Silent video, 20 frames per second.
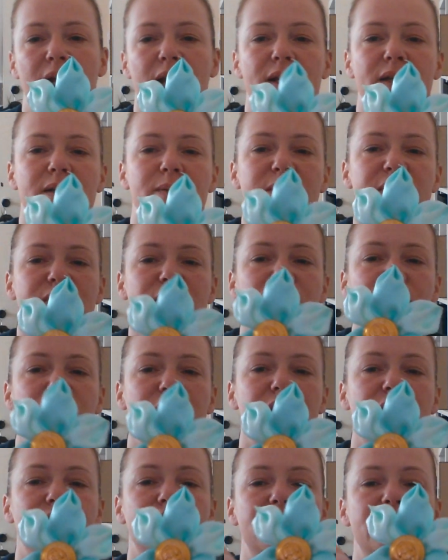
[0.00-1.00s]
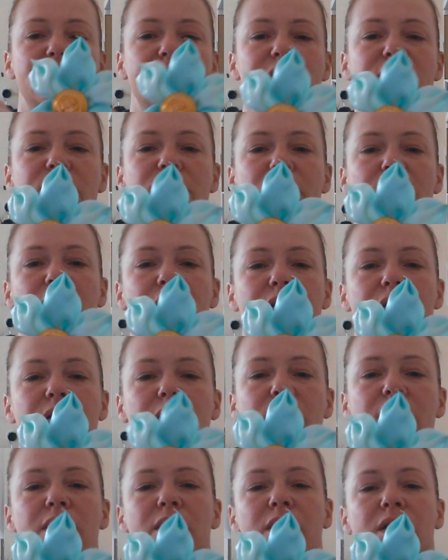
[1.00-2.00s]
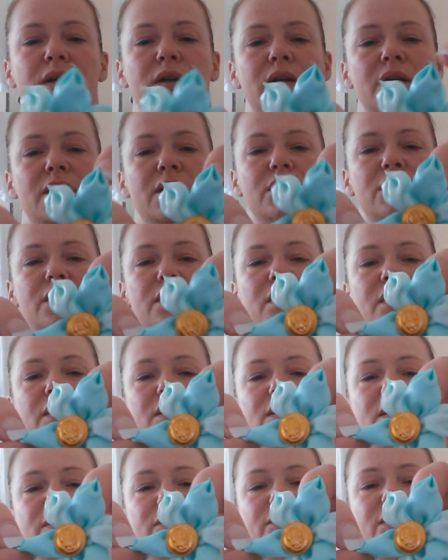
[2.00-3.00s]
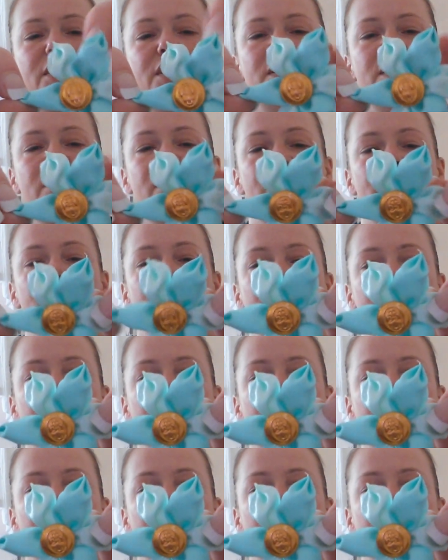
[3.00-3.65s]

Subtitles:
in the middle of these. If you can,